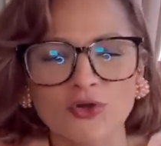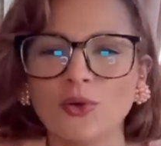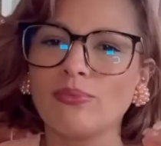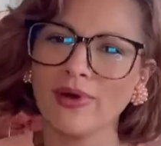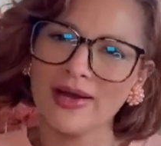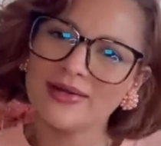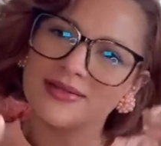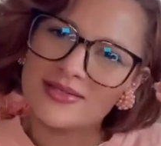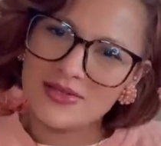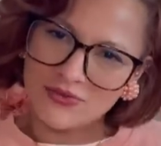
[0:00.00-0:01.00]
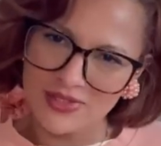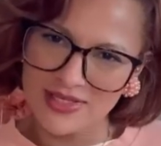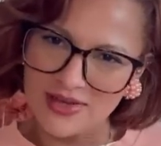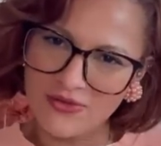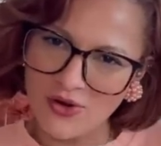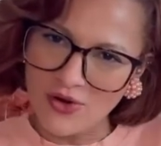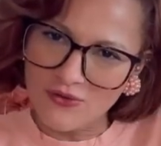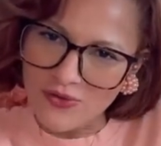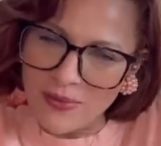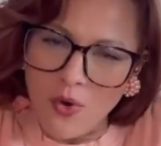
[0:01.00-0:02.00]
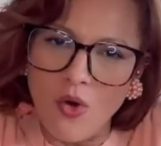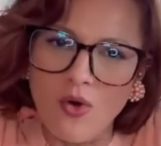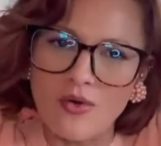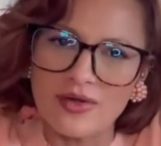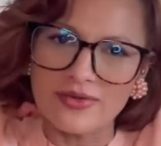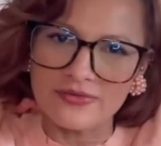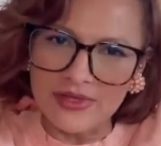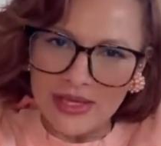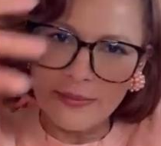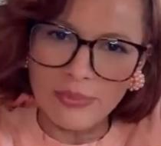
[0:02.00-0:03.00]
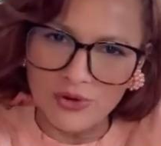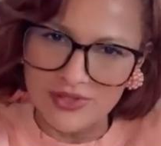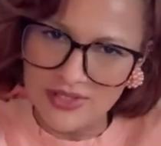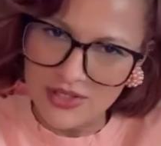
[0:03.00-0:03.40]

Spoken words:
Your brain is the receiver from all of the inputs.